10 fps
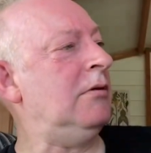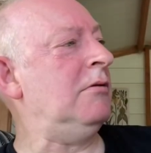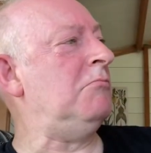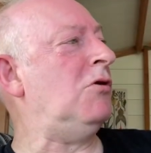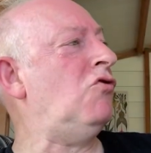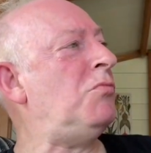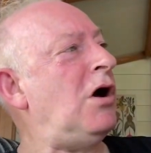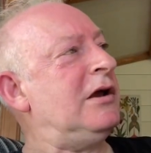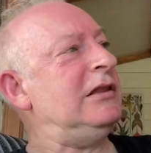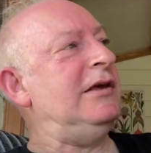More
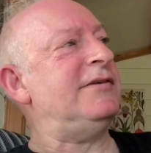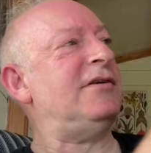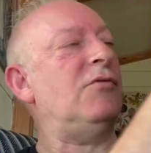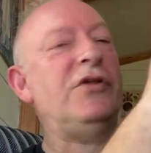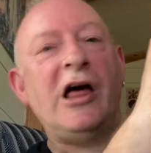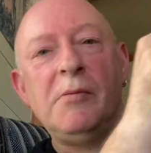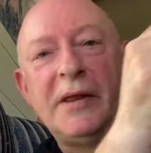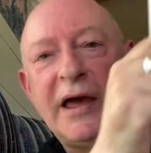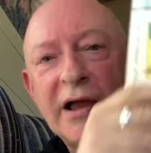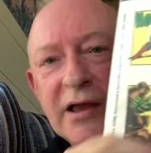markedly so on the
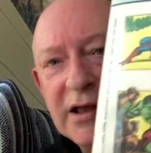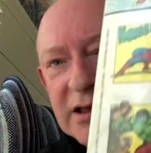Almanac.